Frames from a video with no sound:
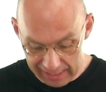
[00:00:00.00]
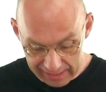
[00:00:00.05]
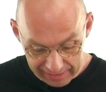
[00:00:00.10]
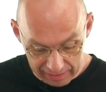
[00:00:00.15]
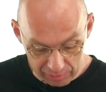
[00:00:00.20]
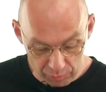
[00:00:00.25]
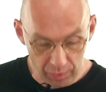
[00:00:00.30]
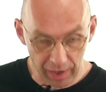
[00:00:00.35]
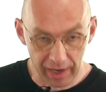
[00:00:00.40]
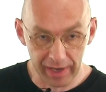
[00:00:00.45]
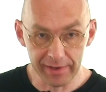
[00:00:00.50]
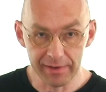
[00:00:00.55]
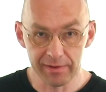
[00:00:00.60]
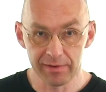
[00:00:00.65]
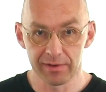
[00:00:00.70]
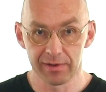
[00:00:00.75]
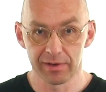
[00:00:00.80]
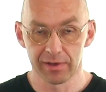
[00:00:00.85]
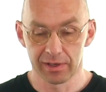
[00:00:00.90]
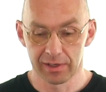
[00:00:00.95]
Then one,
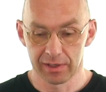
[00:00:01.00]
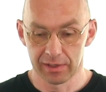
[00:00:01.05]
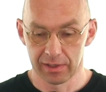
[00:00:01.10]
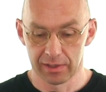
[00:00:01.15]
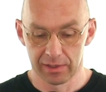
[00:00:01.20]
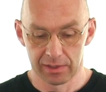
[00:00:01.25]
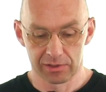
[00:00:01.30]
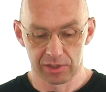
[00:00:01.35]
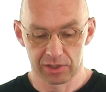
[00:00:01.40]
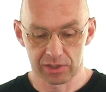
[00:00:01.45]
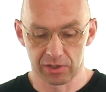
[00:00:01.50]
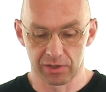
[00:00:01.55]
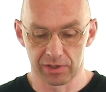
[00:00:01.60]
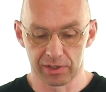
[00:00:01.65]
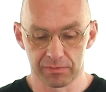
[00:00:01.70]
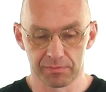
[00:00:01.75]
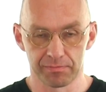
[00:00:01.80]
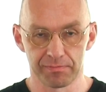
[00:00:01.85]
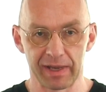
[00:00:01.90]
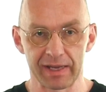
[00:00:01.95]
just
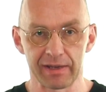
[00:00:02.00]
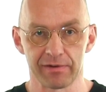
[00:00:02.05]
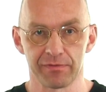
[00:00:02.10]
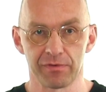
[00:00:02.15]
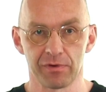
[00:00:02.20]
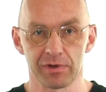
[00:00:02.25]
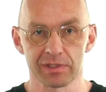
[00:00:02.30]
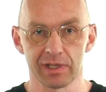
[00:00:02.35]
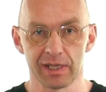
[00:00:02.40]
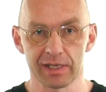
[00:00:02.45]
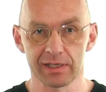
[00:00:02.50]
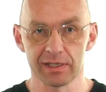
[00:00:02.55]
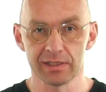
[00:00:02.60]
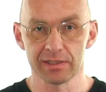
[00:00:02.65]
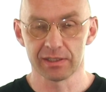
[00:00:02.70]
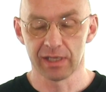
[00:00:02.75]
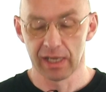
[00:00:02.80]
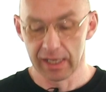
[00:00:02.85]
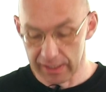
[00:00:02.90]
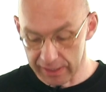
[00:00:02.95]
going back and forth like
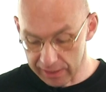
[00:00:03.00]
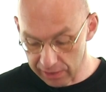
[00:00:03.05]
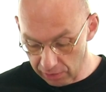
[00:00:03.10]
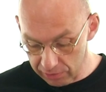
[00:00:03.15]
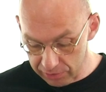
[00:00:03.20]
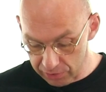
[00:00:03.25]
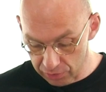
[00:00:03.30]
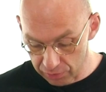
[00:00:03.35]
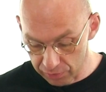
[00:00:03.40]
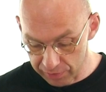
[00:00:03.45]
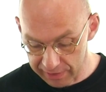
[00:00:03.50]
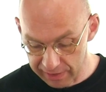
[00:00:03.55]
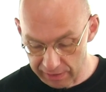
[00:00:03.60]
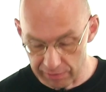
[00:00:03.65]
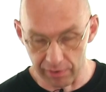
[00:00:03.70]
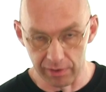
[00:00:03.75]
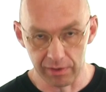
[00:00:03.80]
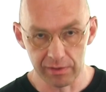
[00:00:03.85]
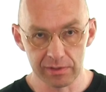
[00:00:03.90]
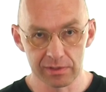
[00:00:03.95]
this. You can also do
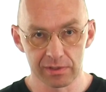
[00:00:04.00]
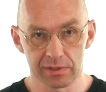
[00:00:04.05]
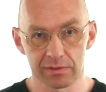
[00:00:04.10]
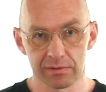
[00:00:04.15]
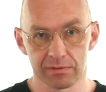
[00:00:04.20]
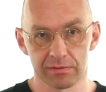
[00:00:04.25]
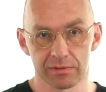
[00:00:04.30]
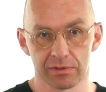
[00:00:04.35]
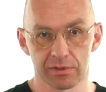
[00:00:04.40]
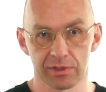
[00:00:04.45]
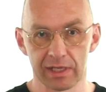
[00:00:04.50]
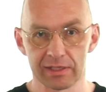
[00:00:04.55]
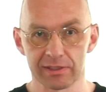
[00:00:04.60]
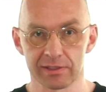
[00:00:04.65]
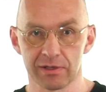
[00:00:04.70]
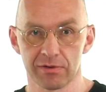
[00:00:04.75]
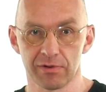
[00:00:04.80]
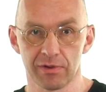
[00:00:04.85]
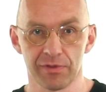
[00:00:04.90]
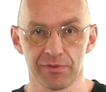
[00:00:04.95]
zeros, so that's
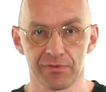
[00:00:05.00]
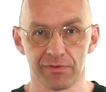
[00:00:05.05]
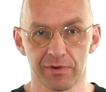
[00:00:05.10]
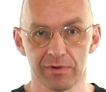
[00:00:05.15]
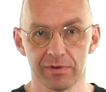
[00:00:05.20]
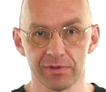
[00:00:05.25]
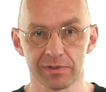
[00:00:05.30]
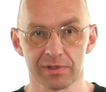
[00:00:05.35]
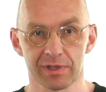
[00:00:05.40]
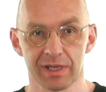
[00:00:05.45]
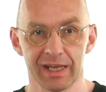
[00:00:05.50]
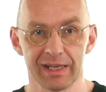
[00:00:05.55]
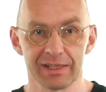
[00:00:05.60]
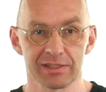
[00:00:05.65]
zero throws.